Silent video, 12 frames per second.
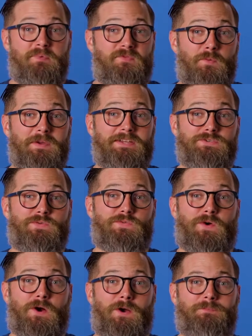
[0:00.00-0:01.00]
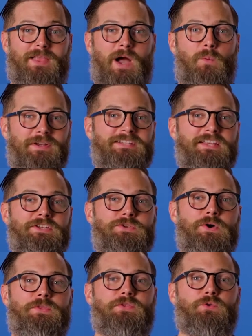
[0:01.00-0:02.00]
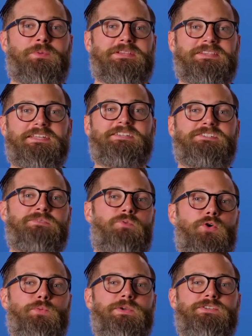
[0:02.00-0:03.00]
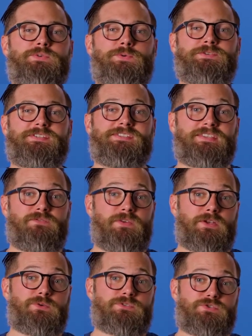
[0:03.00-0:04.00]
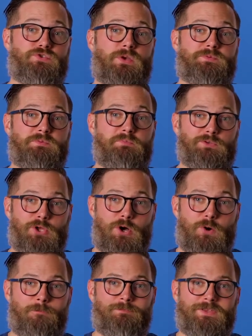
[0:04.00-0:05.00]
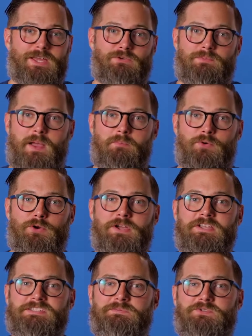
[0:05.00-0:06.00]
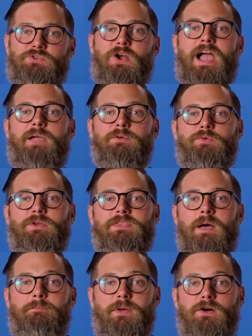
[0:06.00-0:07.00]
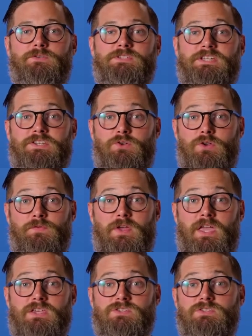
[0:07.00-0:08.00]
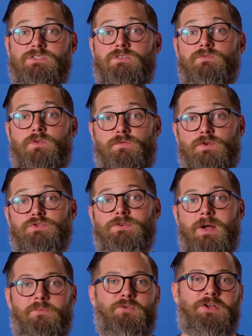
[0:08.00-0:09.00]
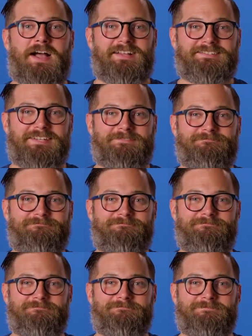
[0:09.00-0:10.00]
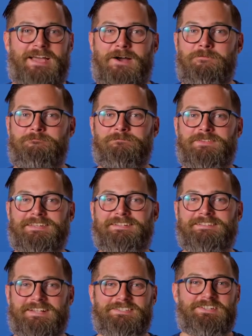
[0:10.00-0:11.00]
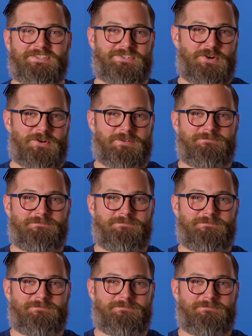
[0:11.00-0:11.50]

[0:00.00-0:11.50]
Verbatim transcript: before we get too far, I want to let you know that there'll be links to more resources in the video's description below. And remember, subscribe and ring that bell to get notifications for future helpful content. Now, let's get started.